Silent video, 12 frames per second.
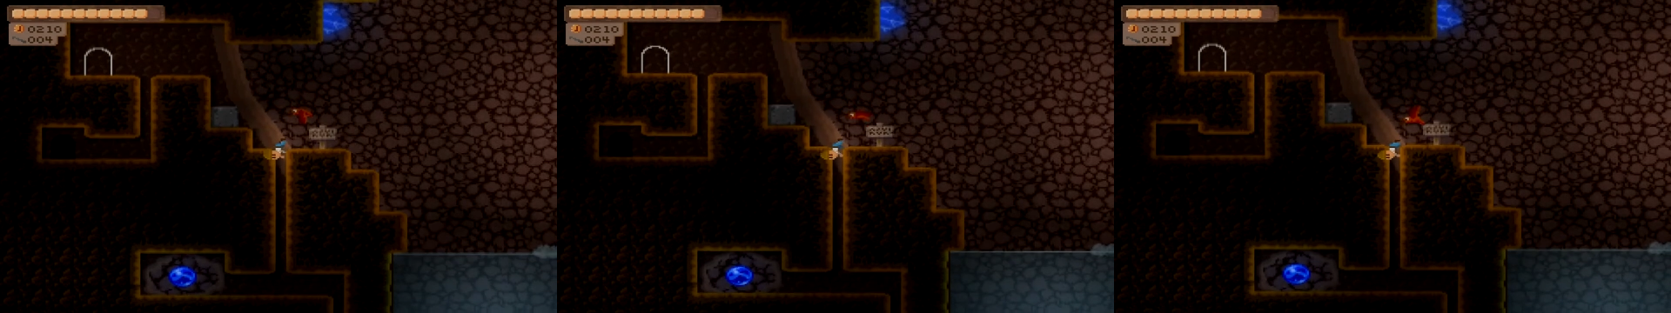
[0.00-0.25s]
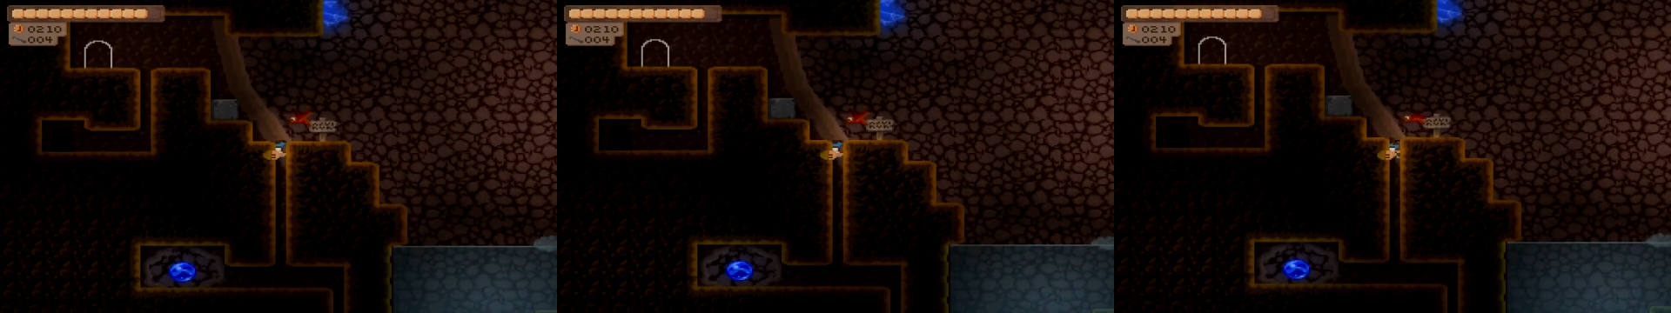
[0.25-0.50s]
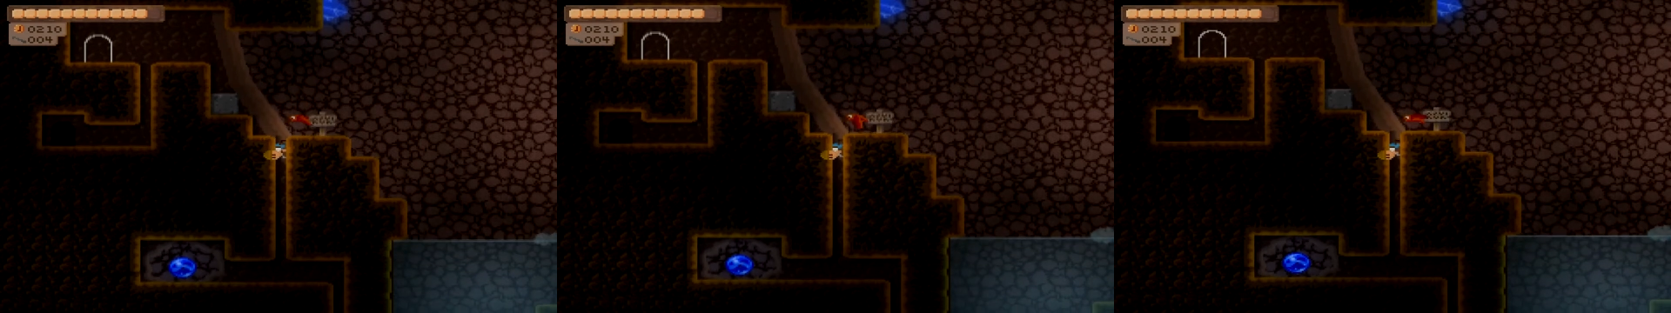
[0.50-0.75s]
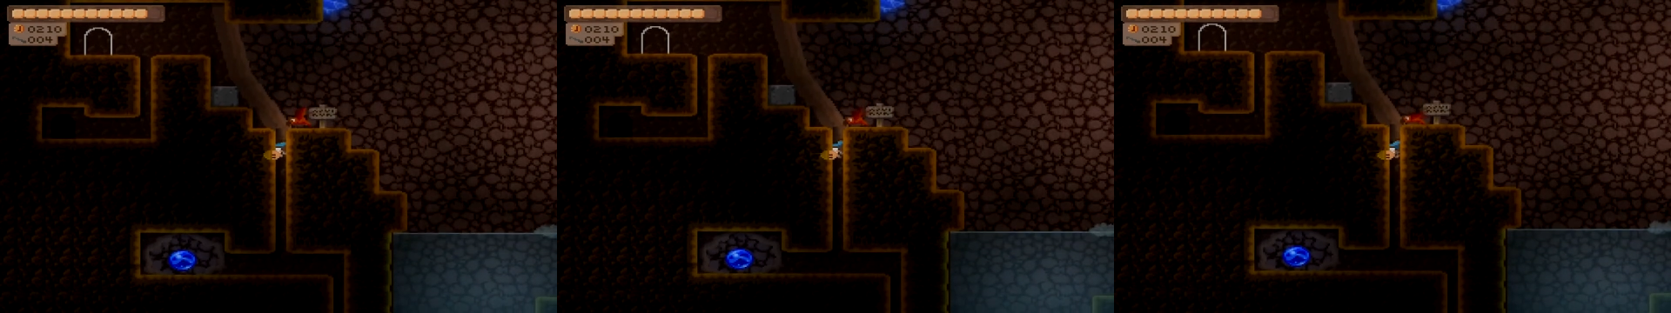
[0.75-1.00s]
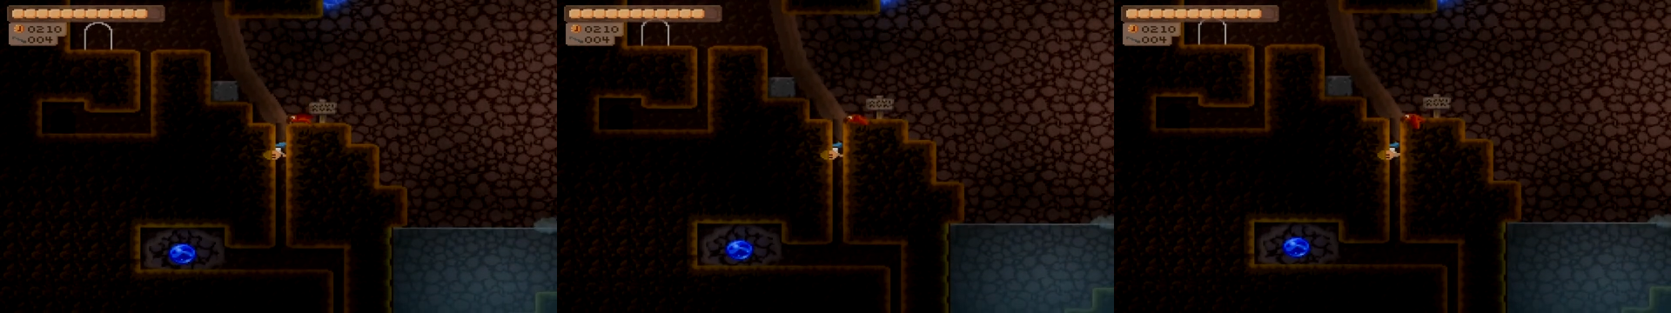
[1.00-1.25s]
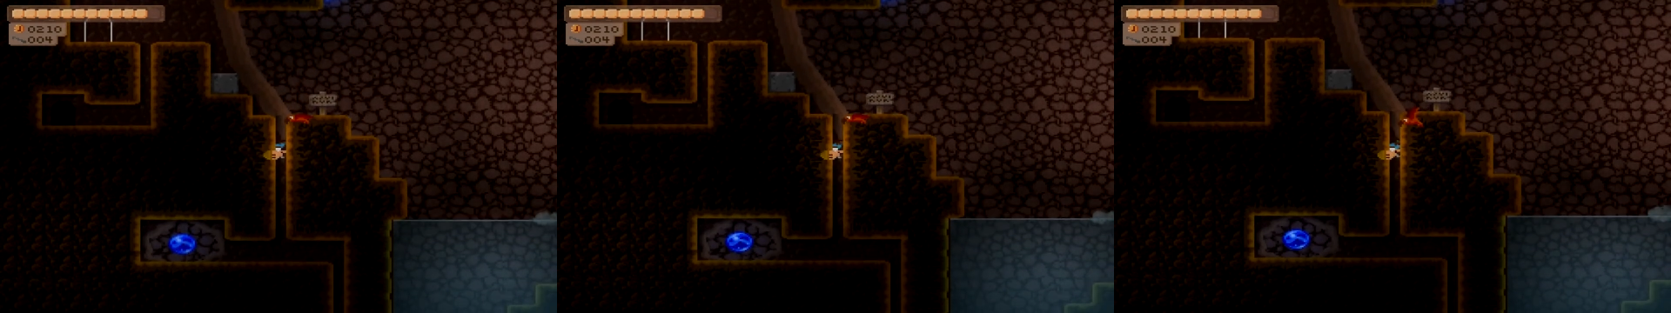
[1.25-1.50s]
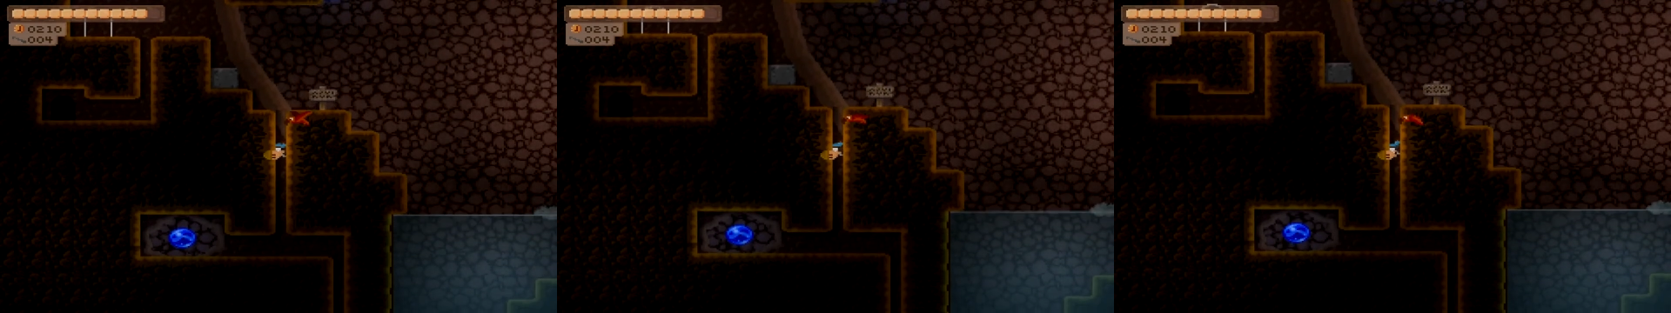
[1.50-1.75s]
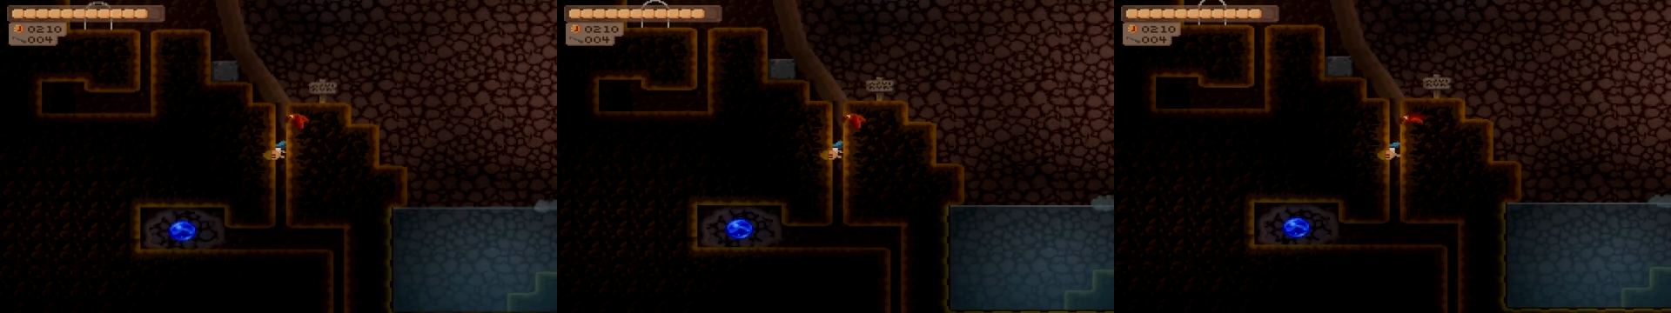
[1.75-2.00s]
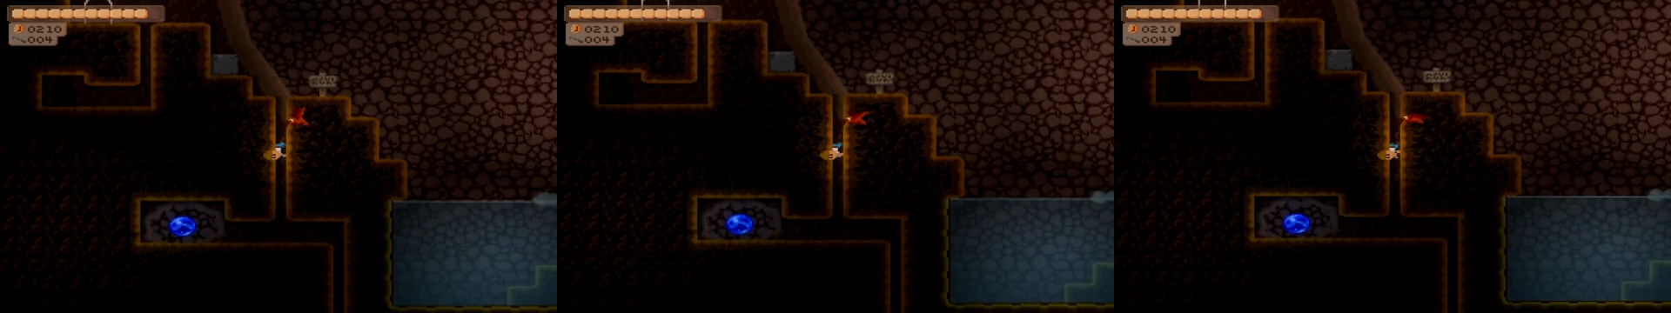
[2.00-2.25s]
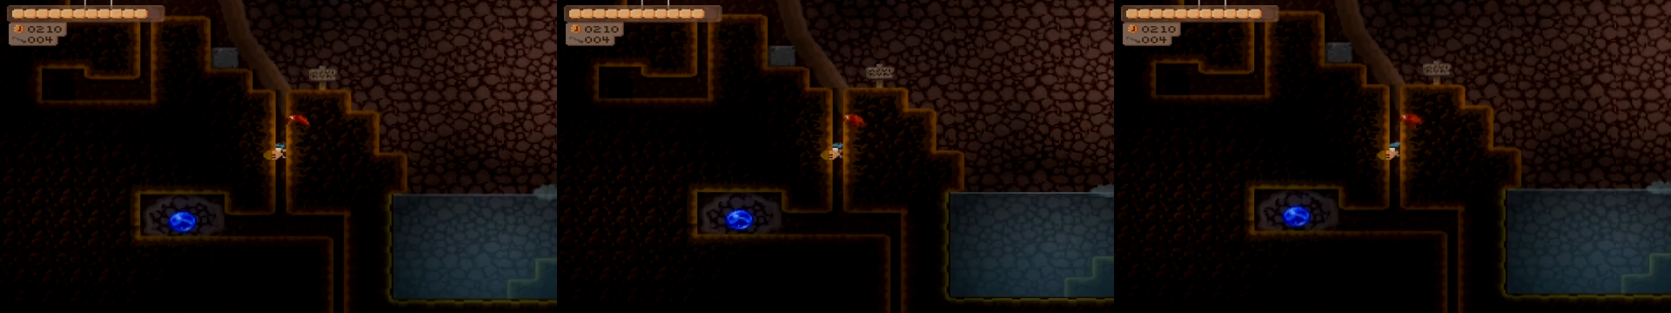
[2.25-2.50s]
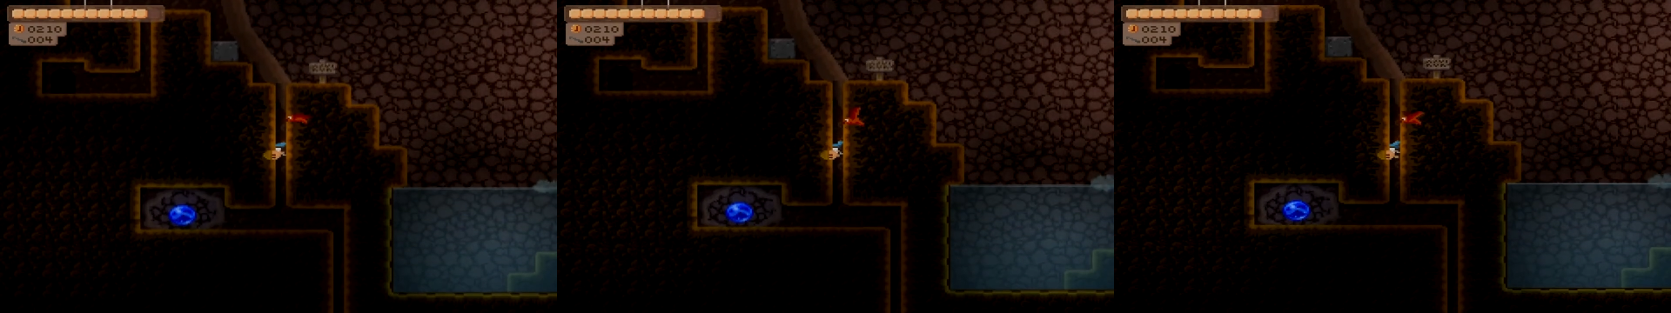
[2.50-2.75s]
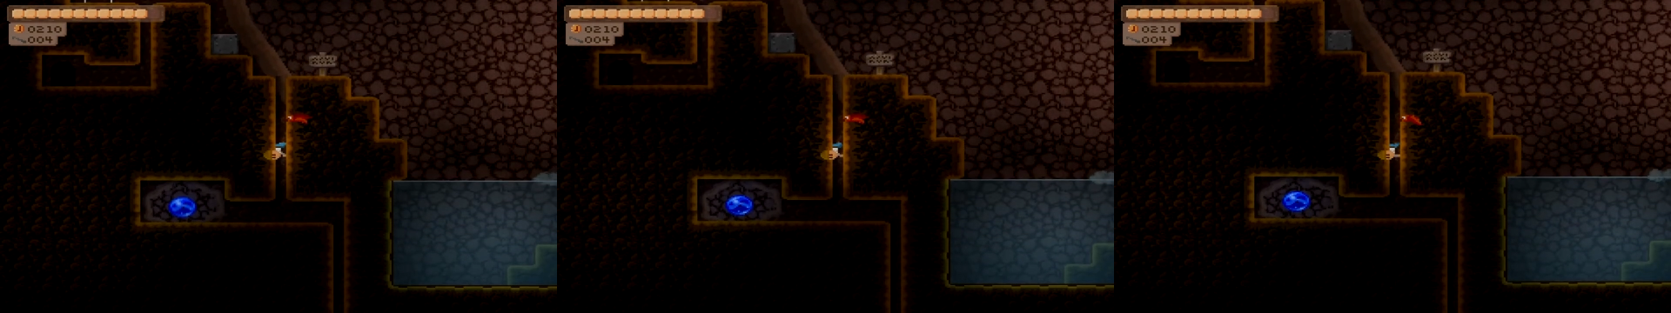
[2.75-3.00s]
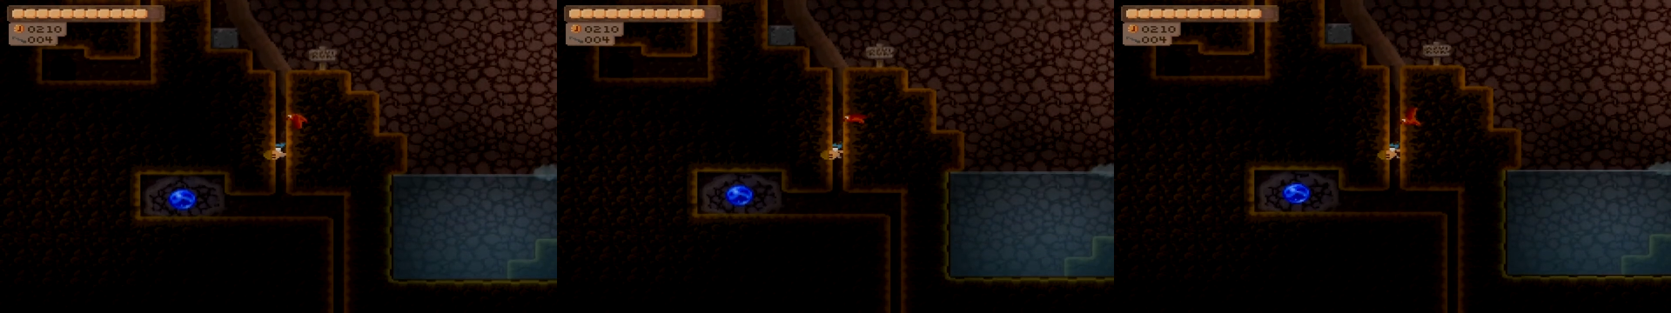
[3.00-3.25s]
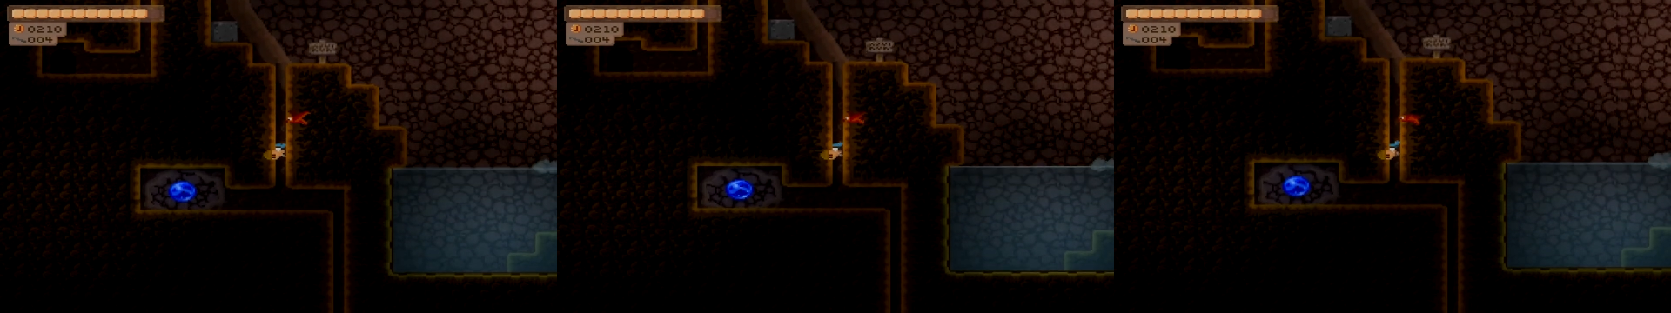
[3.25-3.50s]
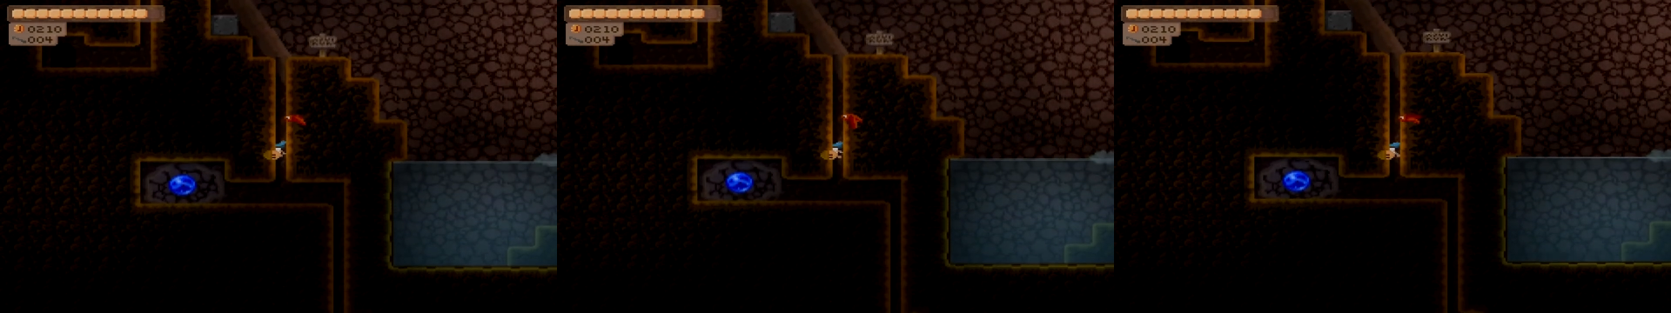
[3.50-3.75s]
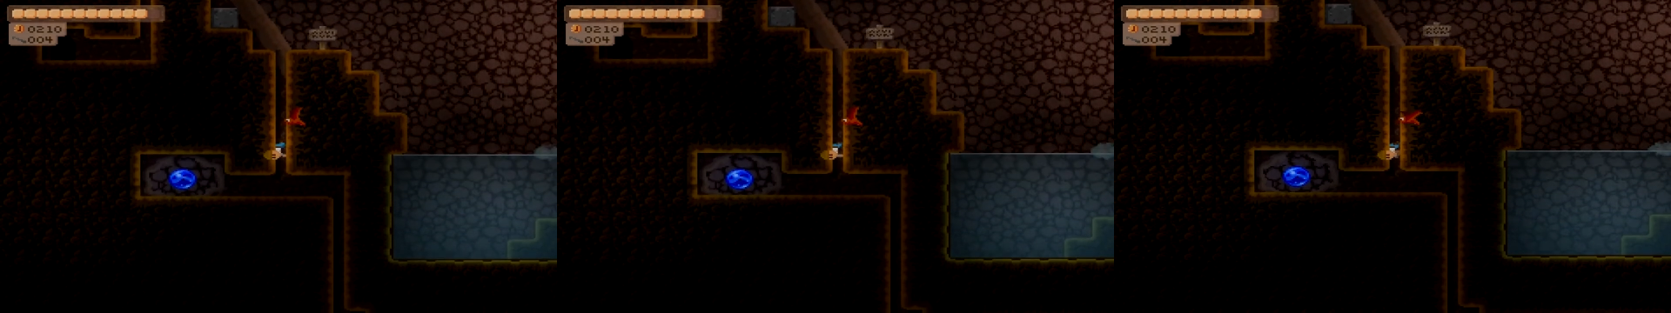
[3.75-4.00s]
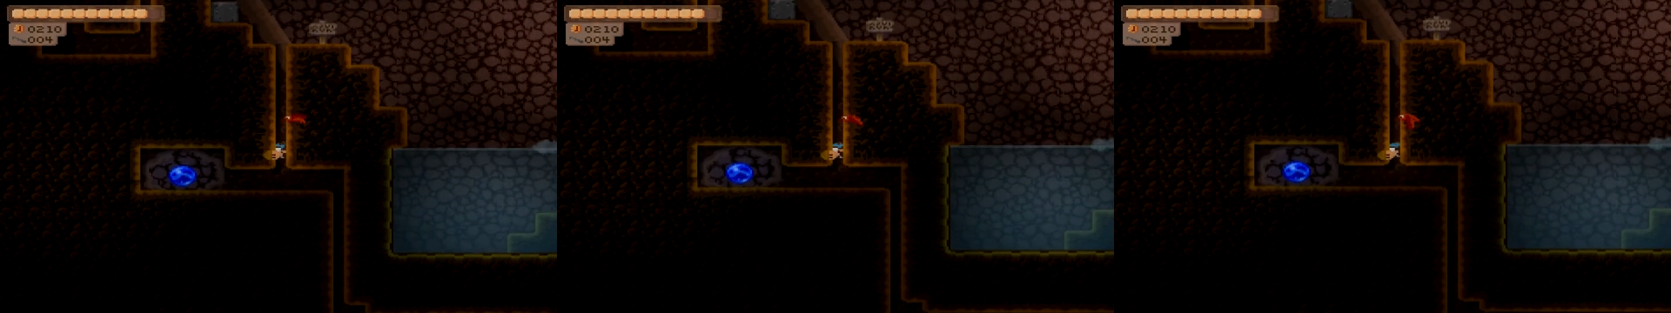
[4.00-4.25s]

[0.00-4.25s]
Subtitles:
[unreadable: no face in view]